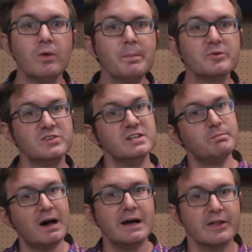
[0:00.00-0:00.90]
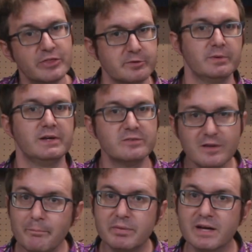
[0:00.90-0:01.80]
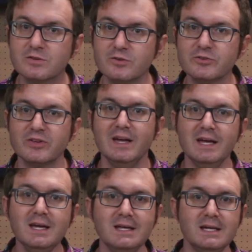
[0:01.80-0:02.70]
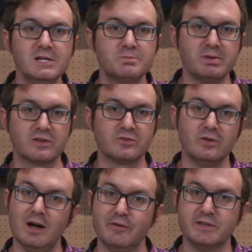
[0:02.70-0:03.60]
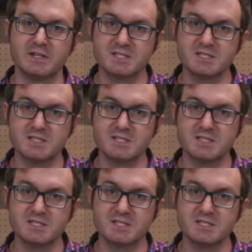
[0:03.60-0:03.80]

represented by three subpixels in each pixel of the